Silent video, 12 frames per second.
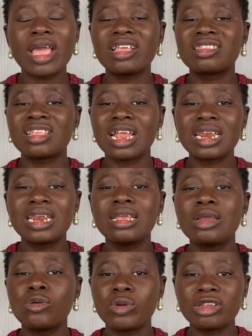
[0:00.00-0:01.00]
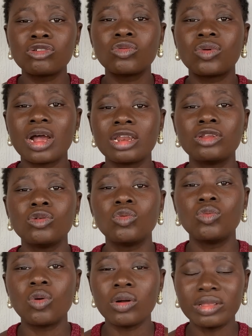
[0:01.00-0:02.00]
exactly which one you
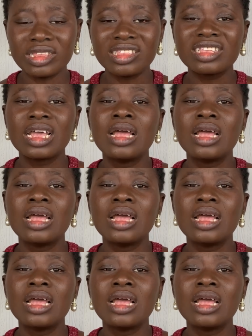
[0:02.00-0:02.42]
want,